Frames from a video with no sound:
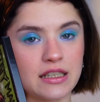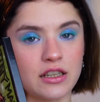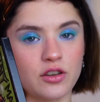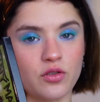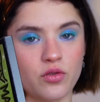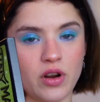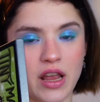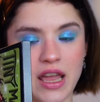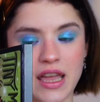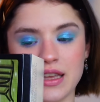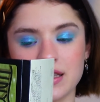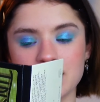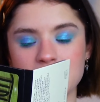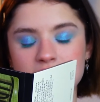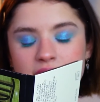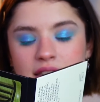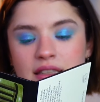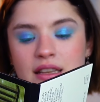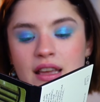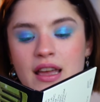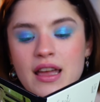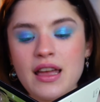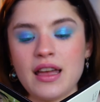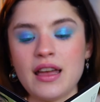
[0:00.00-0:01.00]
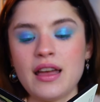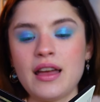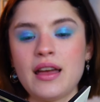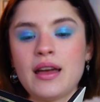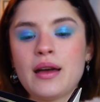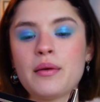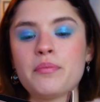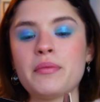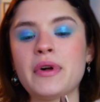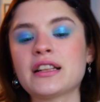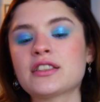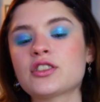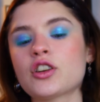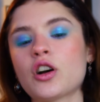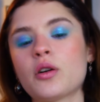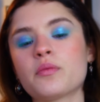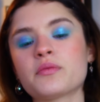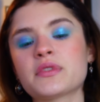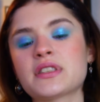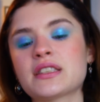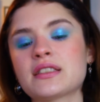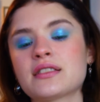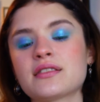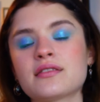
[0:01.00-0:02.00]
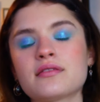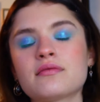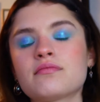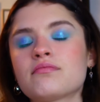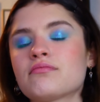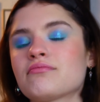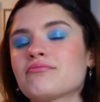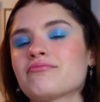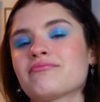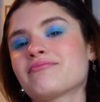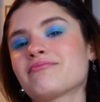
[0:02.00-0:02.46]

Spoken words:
Grace. Mel Thompson,